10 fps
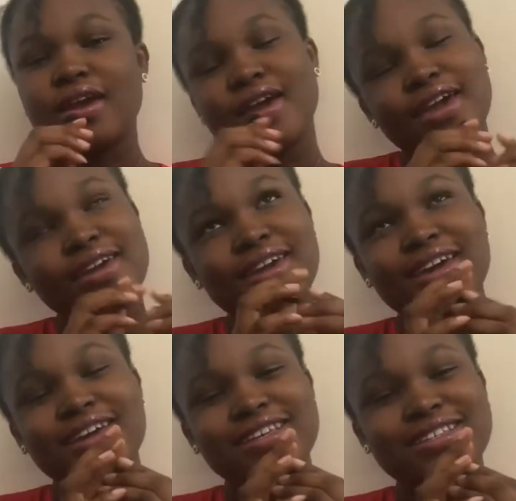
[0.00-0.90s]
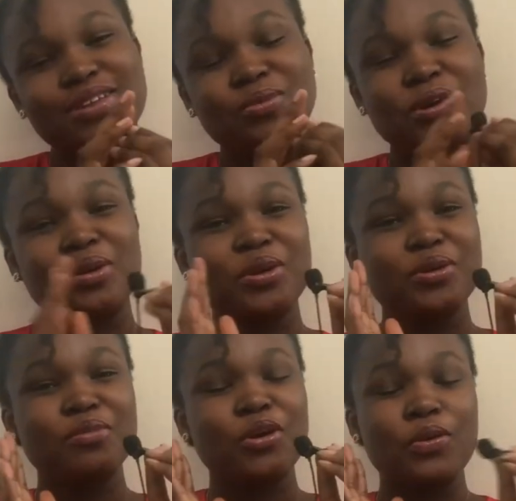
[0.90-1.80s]
Hey guys, and
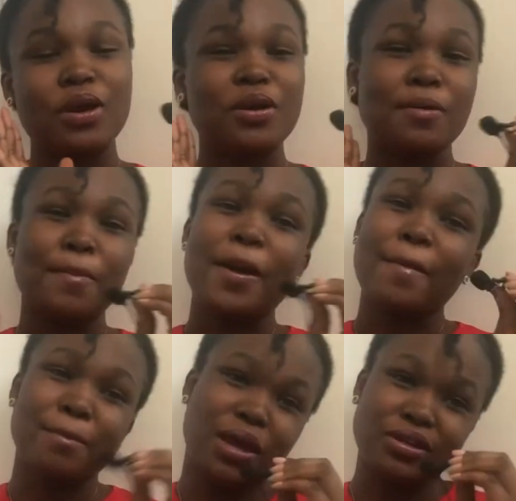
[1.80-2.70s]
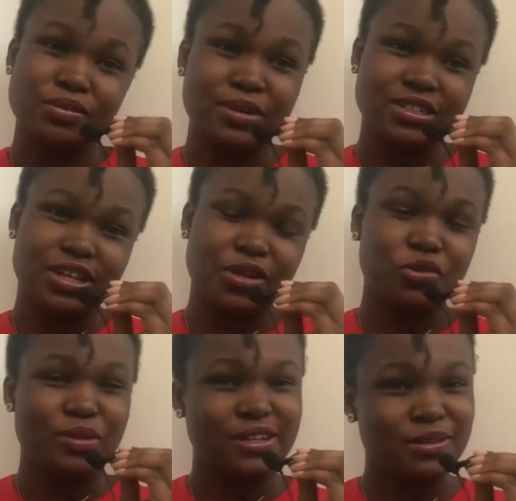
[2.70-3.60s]
welcome back to my
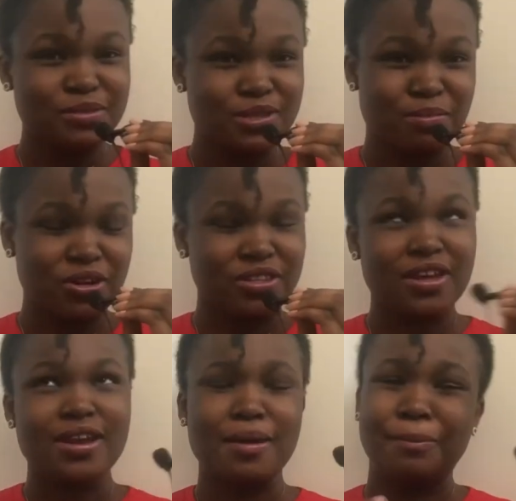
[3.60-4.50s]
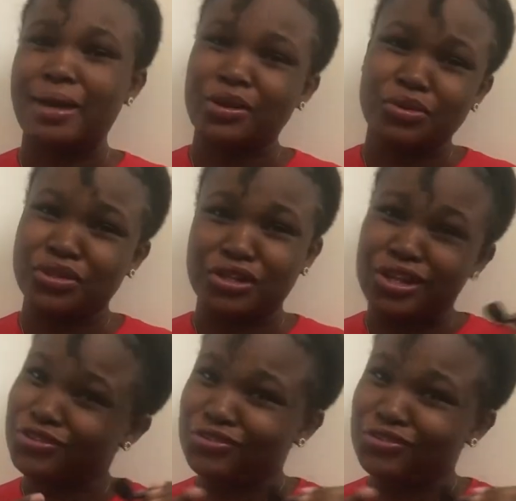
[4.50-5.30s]
channel. My name is Martha and I'm back with another